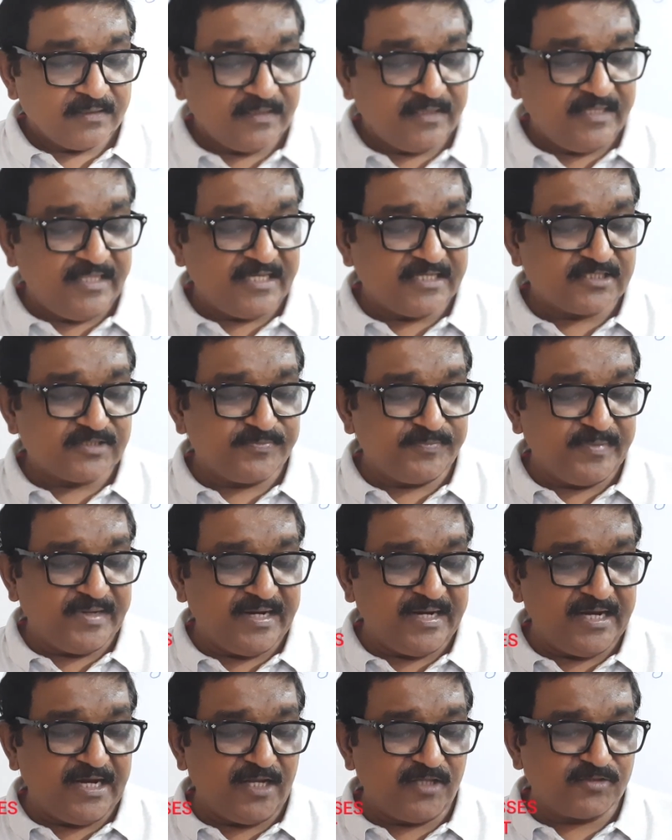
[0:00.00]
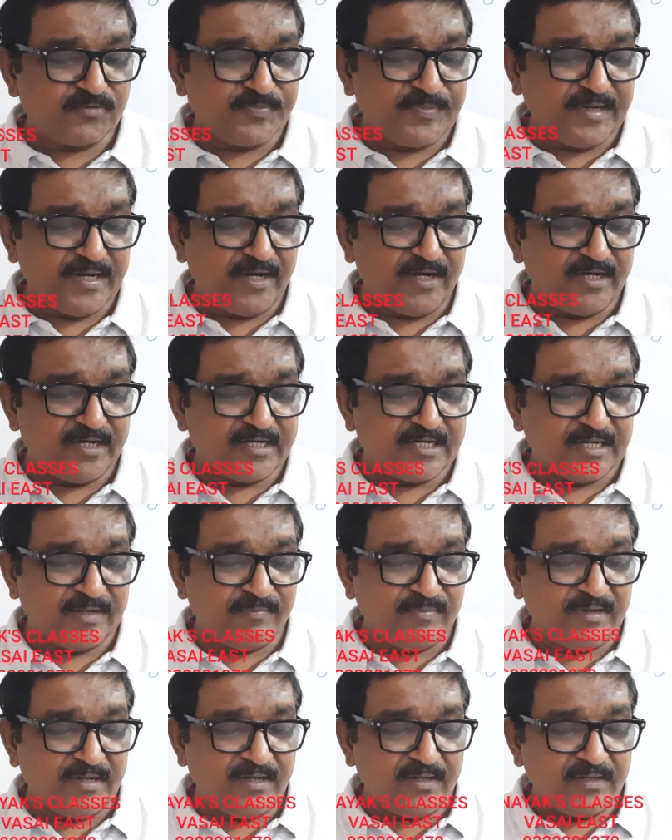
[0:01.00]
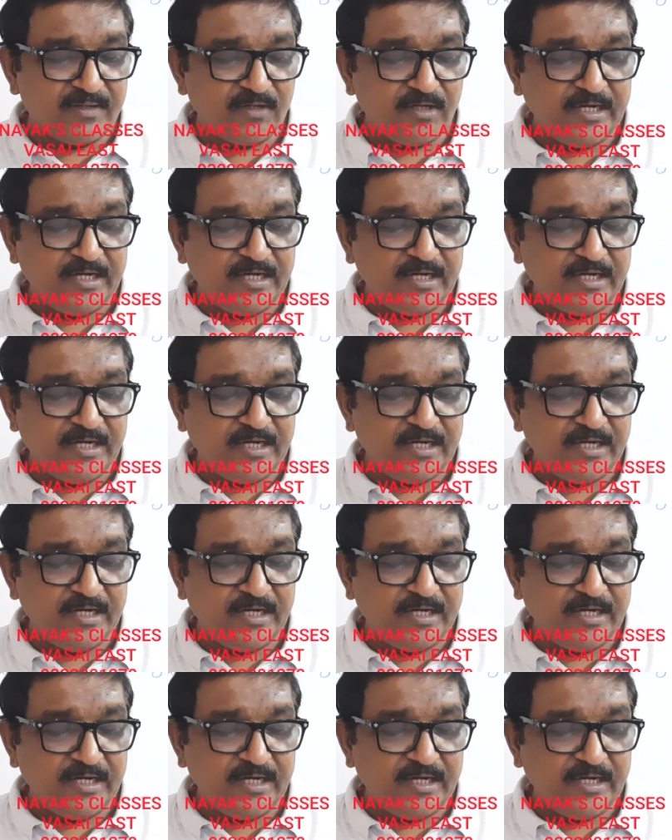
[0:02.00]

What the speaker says: this Mendeleev's periodic table